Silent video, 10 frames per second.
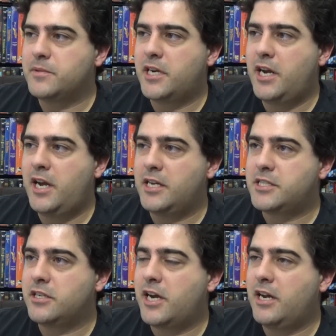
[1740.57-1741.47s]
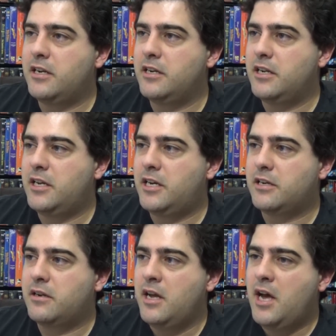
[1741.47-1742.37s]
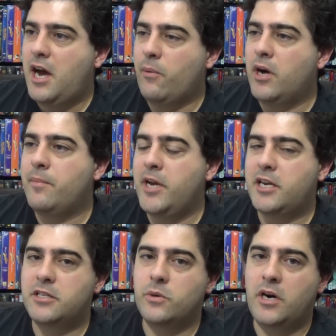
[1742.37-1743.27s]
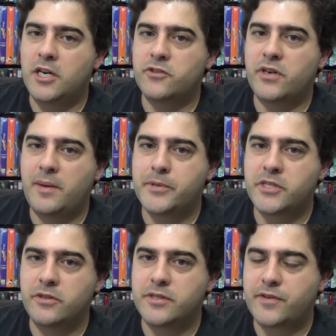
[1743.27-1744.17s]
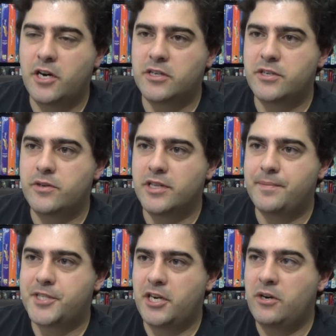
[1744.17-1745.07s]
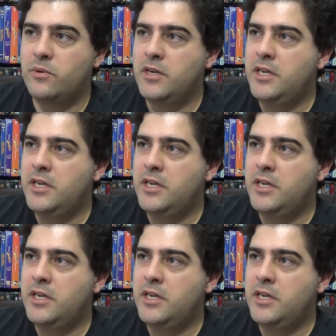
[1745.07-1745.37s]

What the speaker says: today. I still got, I want to make it to 100 episodes of Cartoon Clip Show